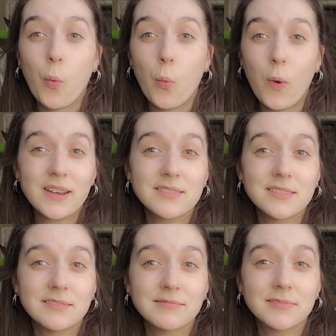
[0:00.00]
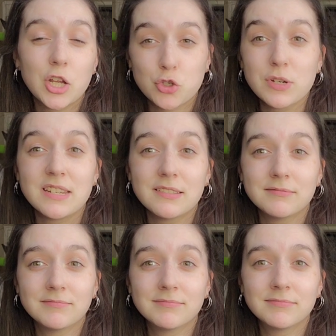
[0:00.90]
What a treat.
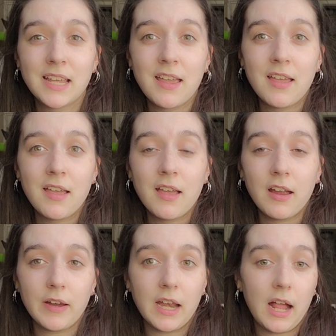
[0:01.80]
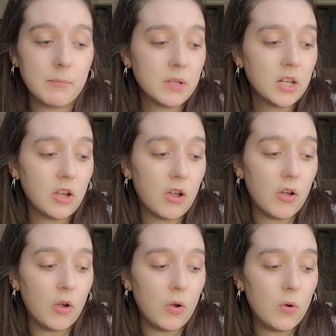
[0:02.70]
All right, I'm gonna
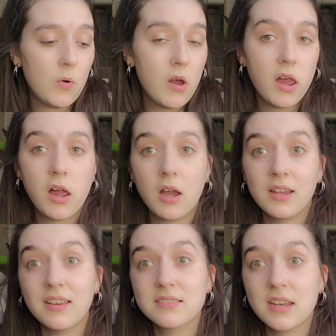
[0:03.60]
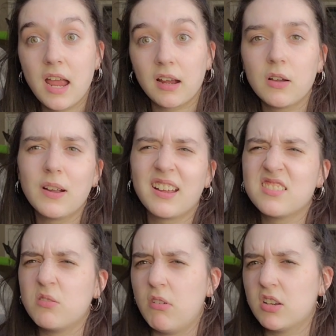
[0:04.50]
go eat a snack. Oh, I gotta
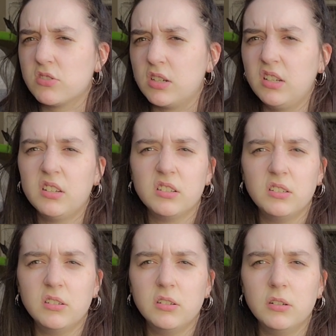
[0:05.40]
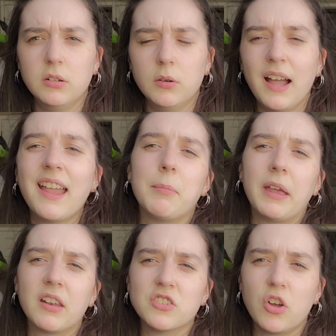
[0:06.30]
do laundry. Ew, I hate
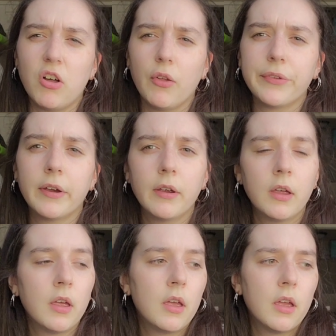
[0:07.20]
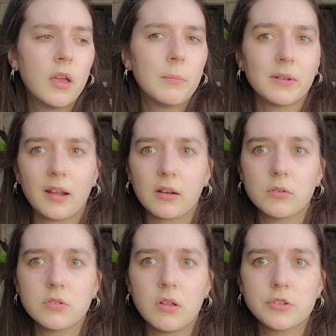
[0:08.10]
being an adult, but I gotta go
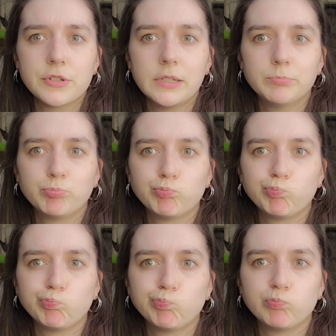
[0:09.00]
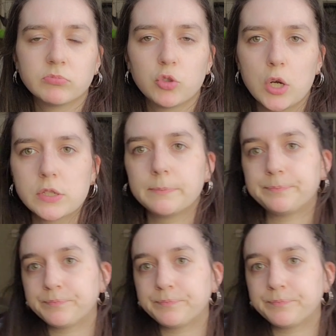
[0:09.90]
do laundry. Gross.